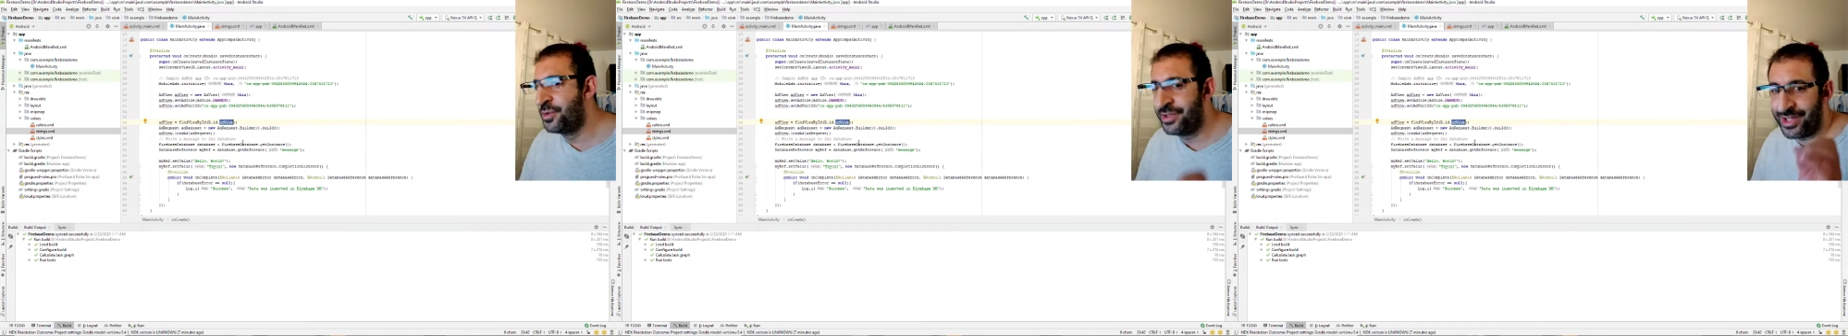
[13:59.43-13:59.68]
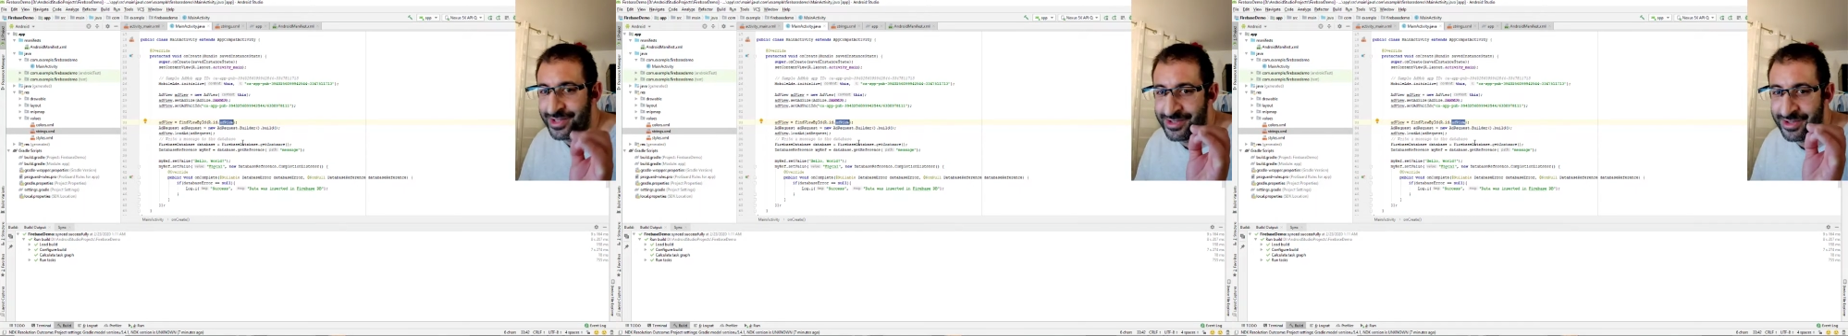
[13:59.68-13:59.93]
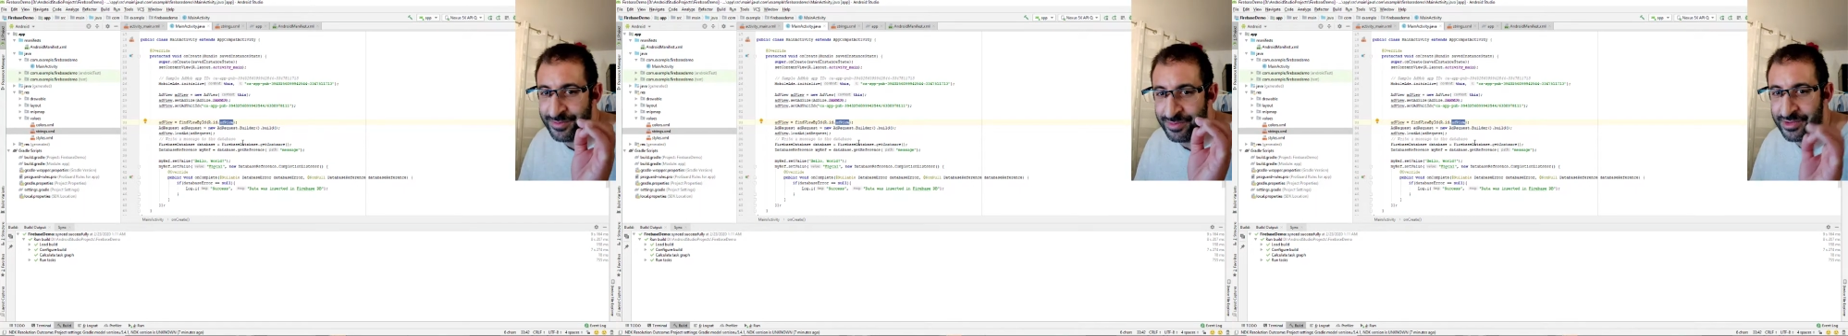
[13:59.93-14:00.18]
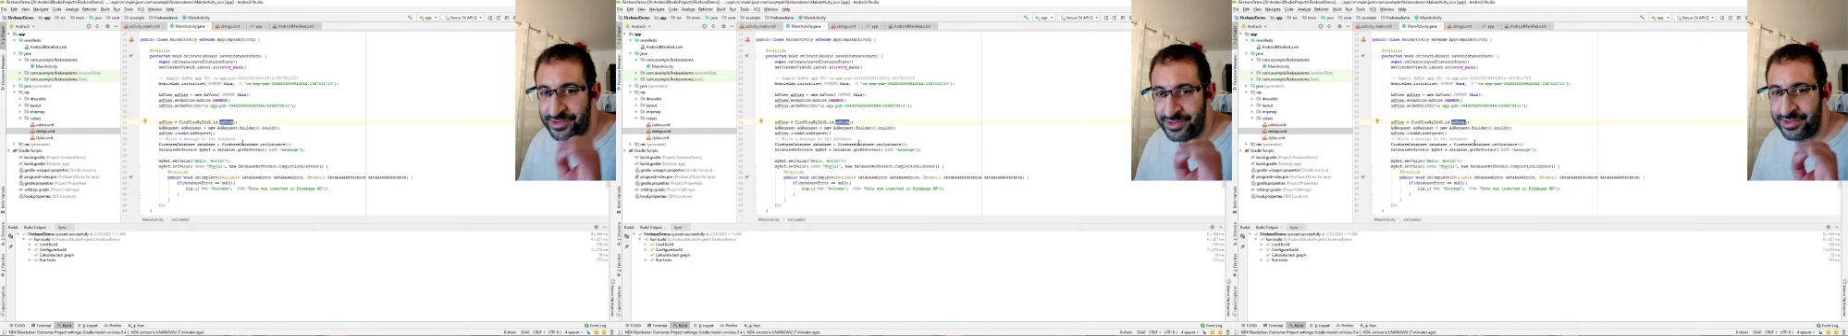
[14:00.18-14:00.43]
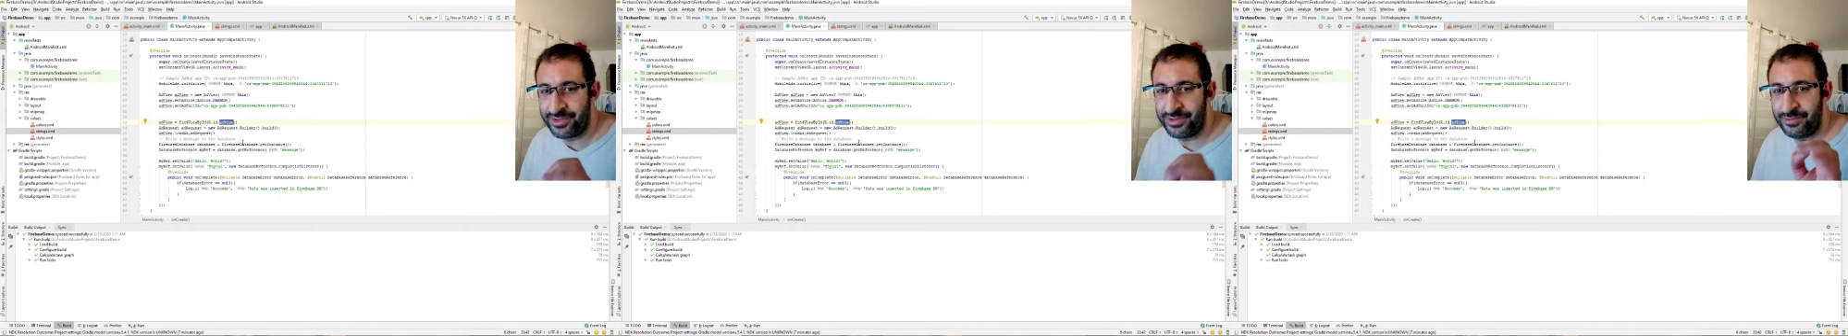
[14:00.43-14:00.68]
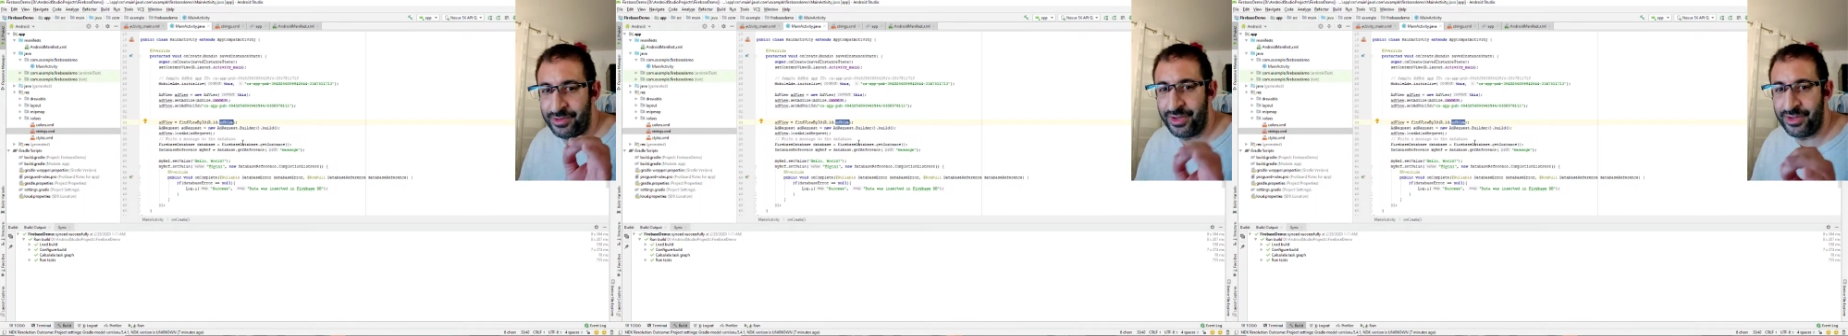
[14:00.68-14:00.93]
good at
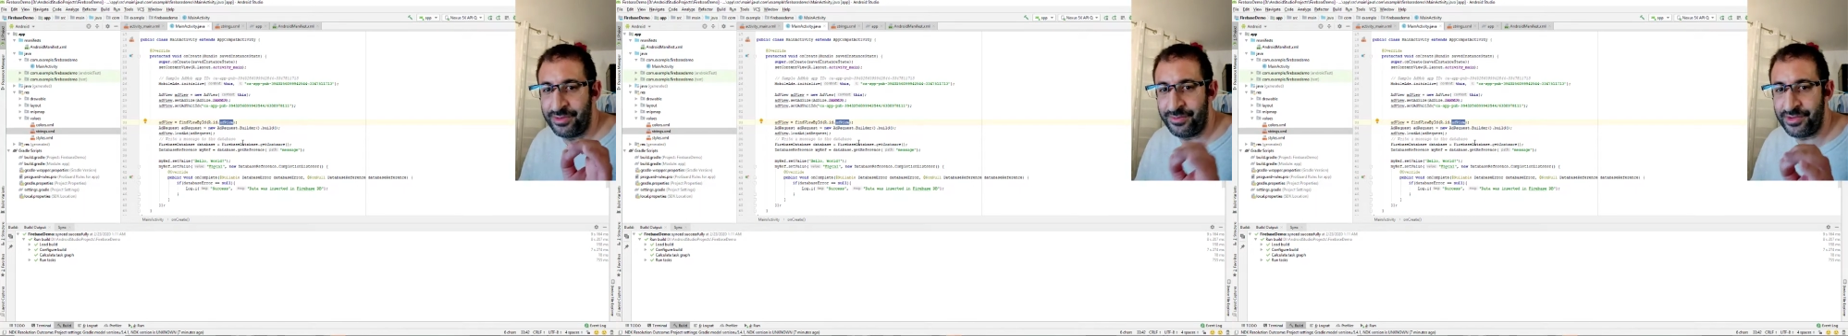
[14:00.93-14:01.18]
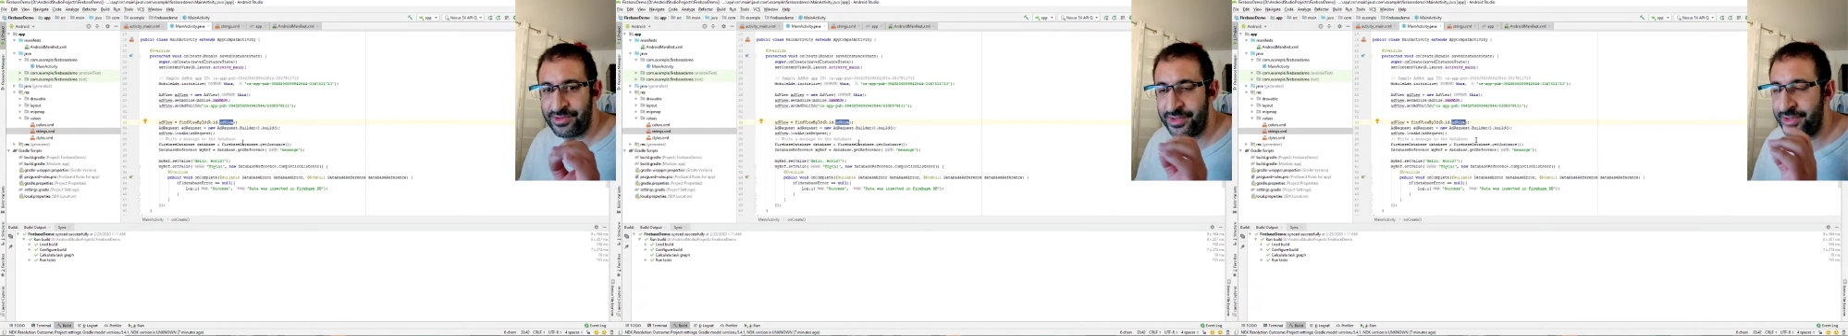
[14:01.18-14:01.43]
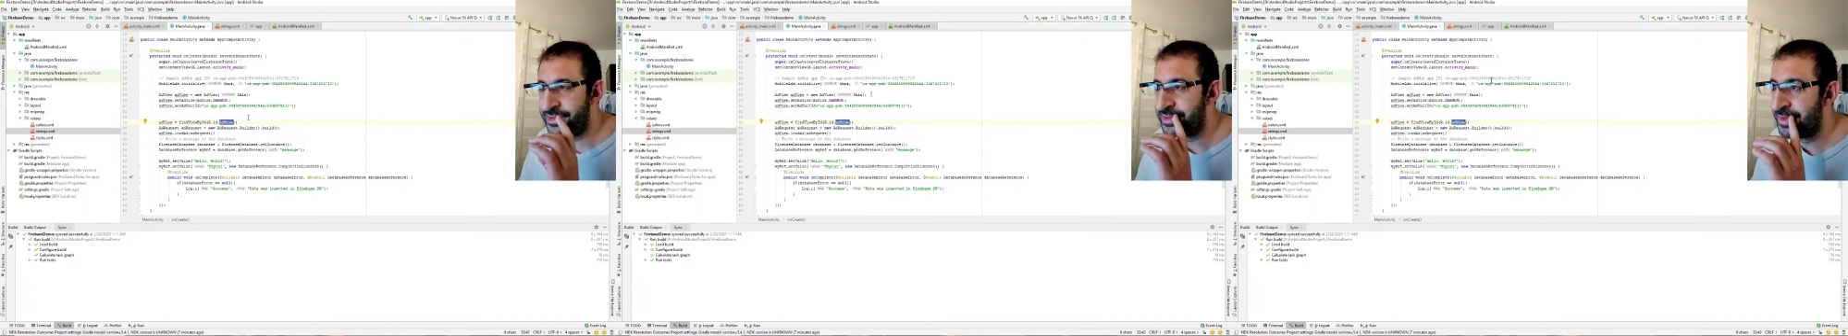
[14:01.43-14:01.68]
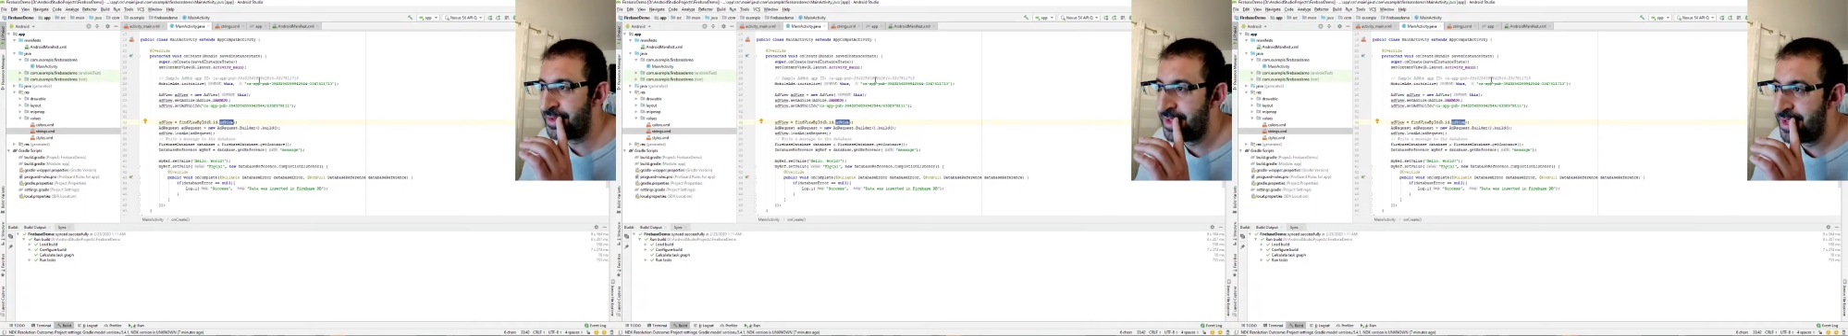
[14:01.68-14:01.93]
10%, 100%,